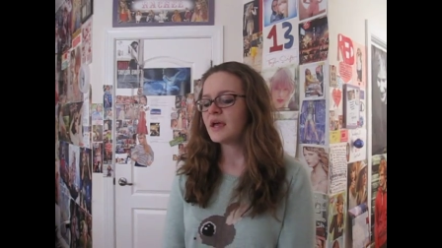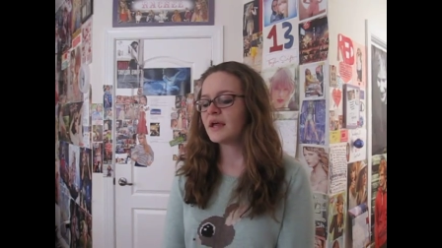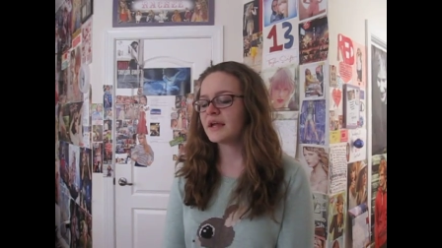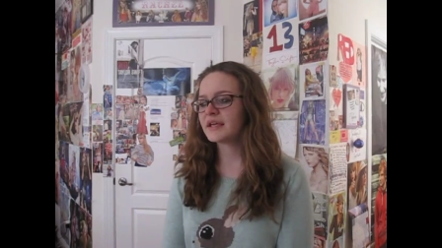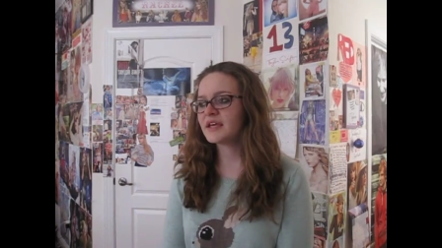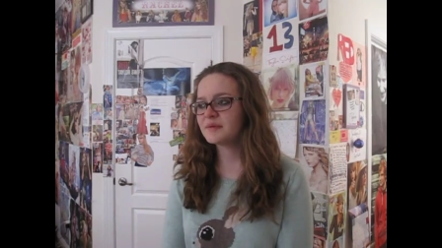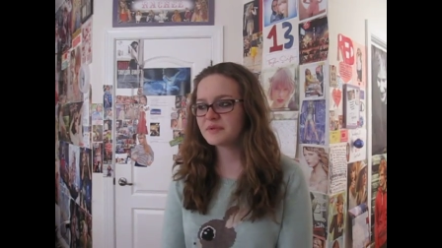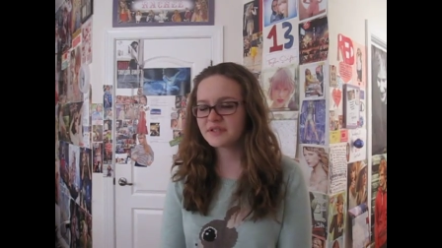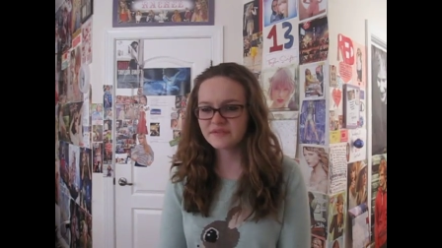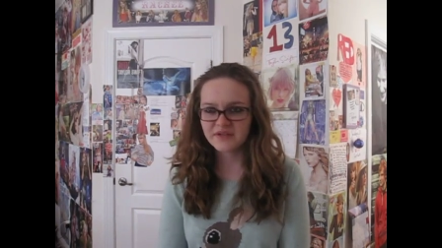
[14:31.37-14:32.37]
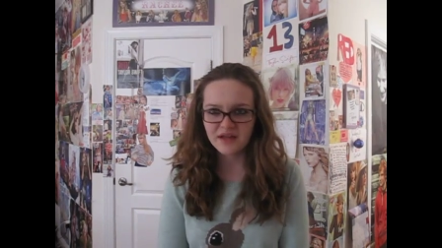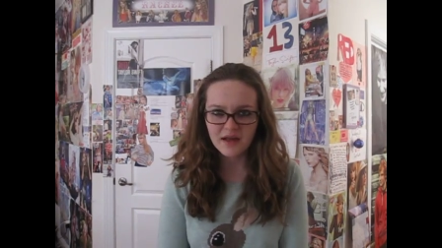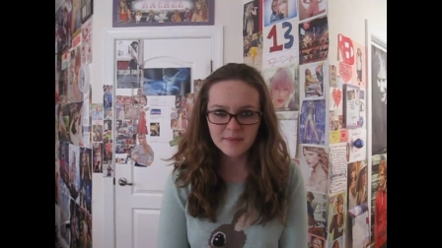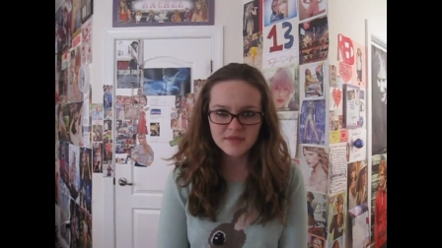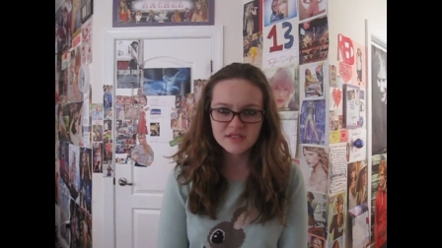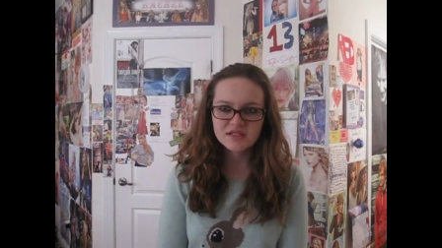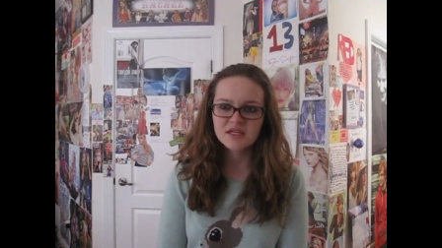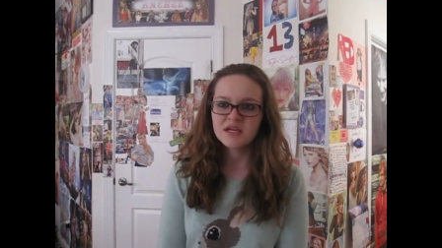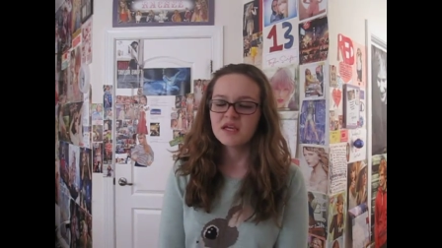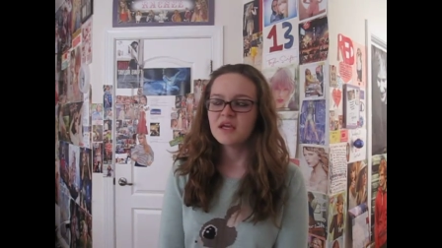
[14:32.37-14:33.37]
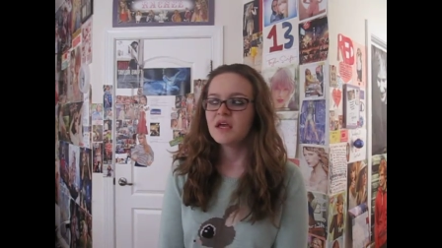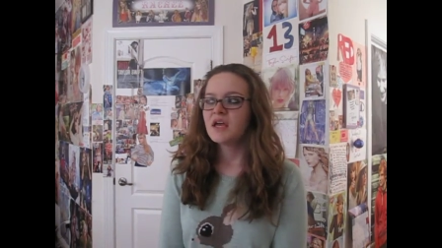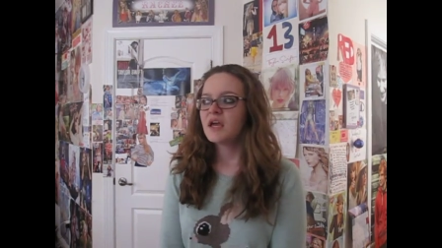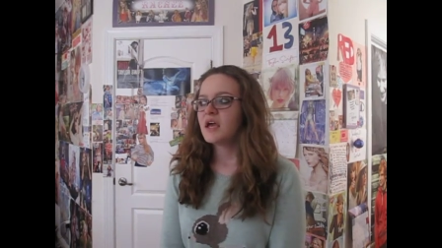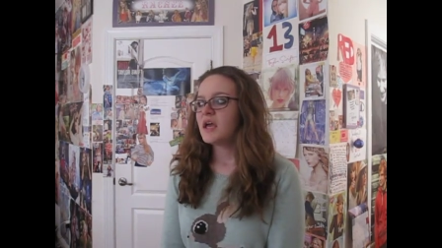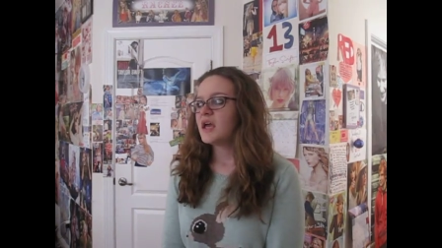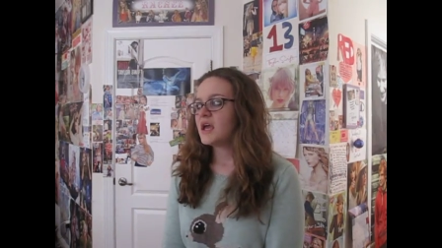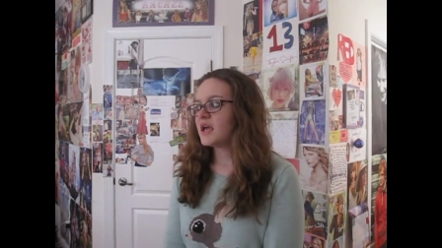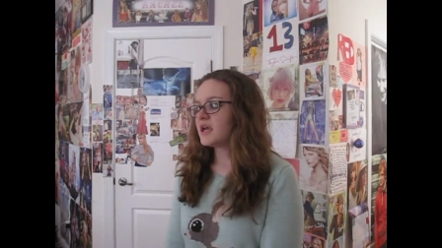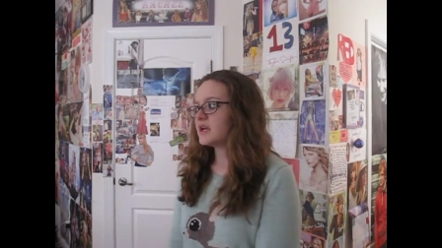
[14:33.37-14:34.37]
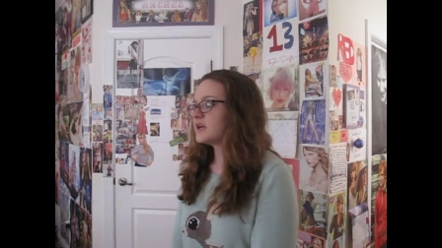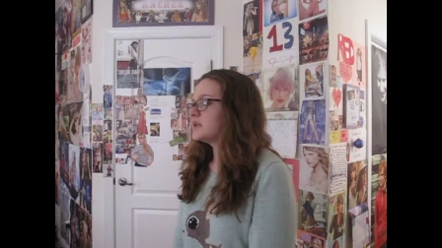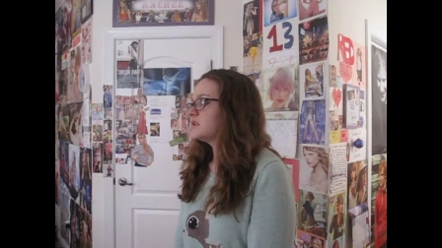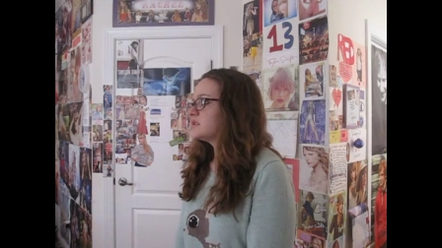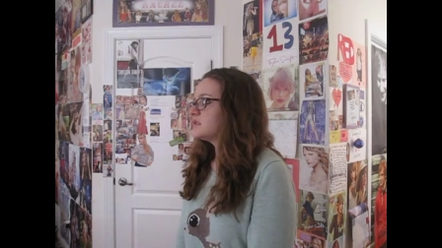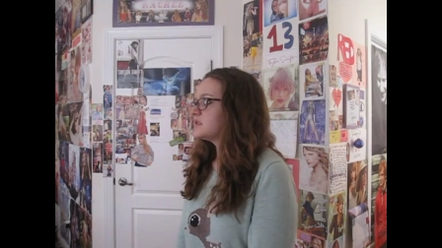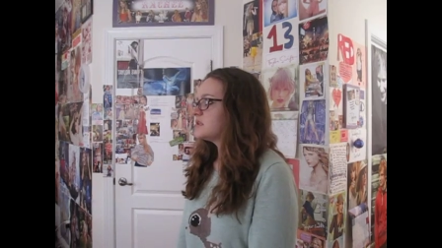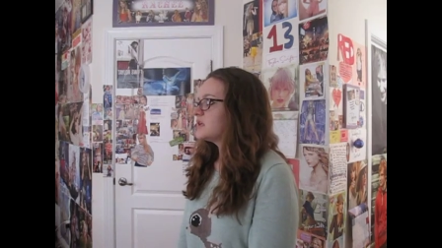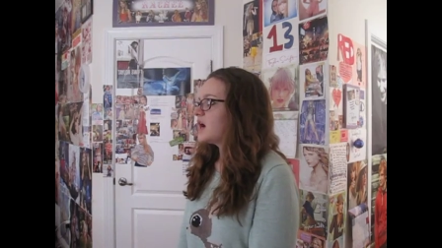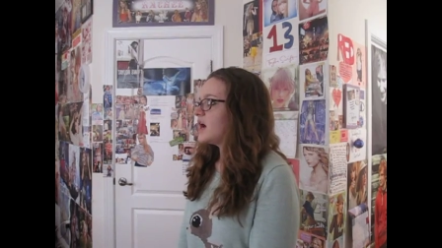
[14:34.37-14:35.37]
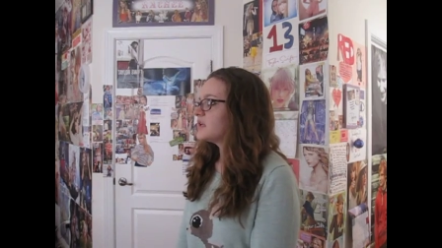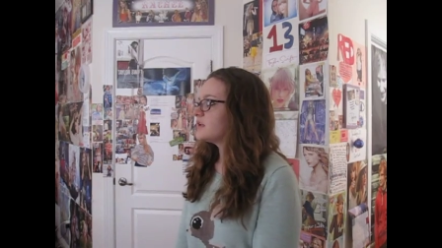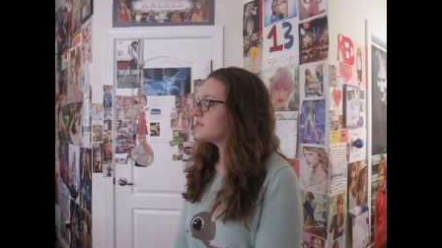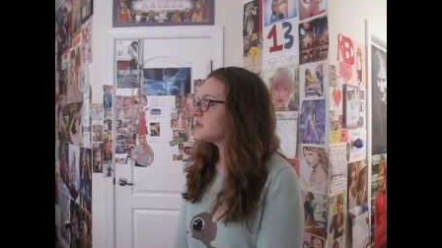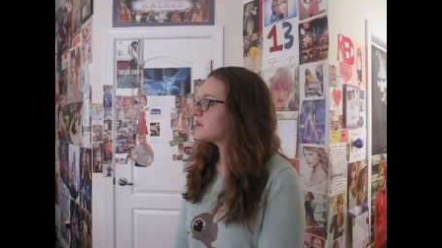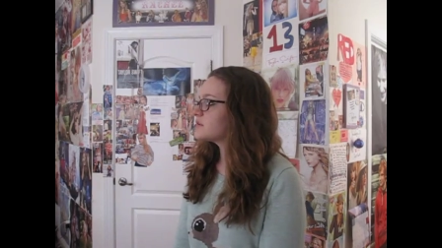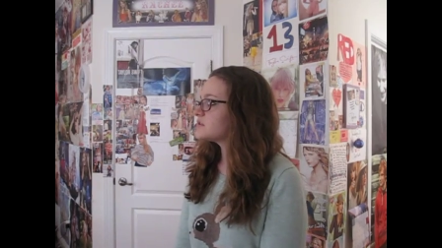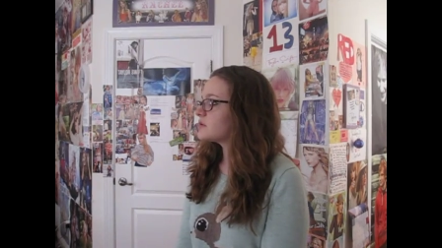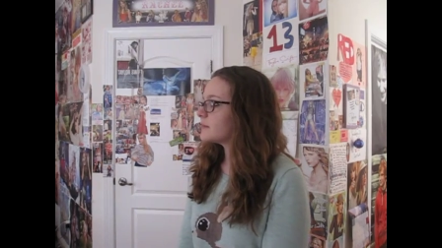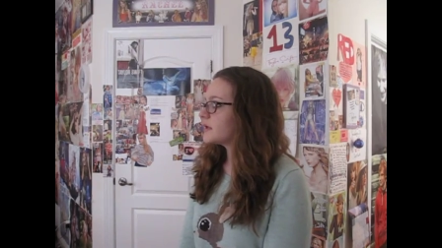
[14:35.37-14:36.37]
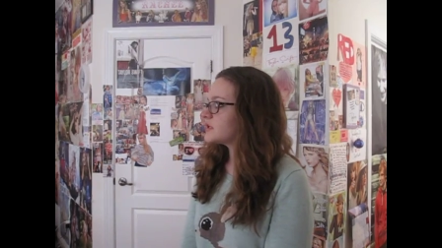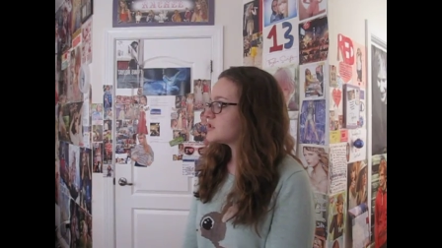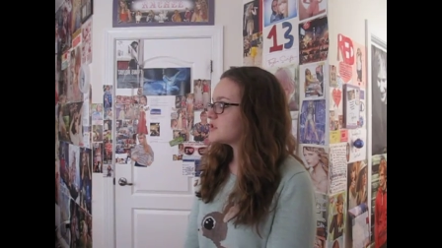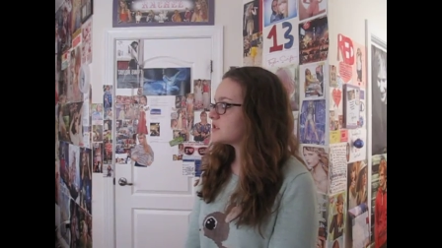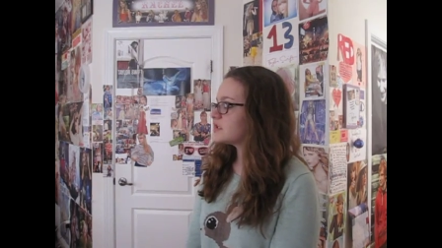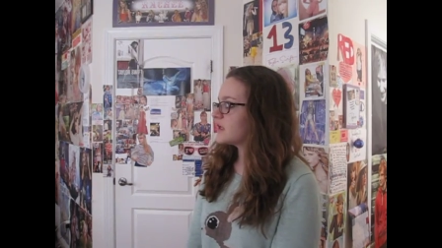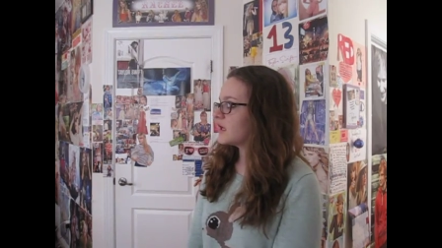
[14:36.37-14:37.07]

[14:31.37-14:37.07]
And I can't believe it happened. And I love Taylor so much.